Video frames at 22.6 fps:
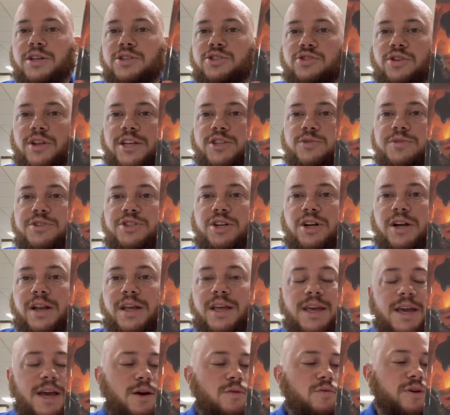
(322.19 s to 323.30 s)
And so that's what you're going
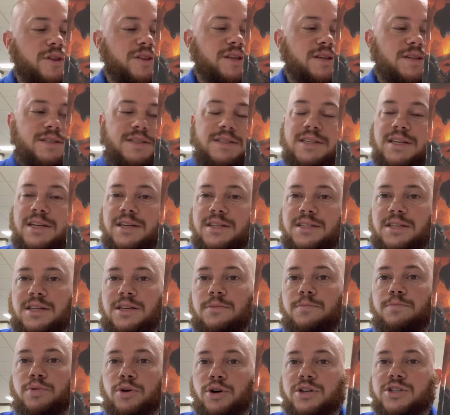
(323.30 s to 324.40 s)
to get with these D&D
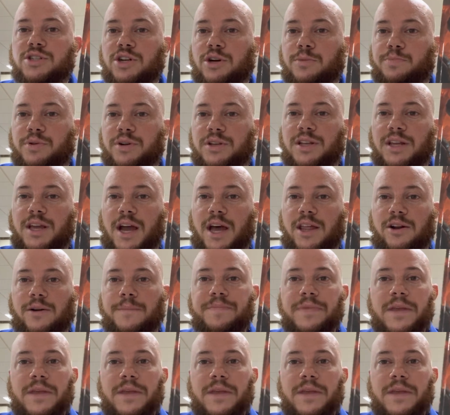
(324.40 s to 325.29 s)
books that are put together.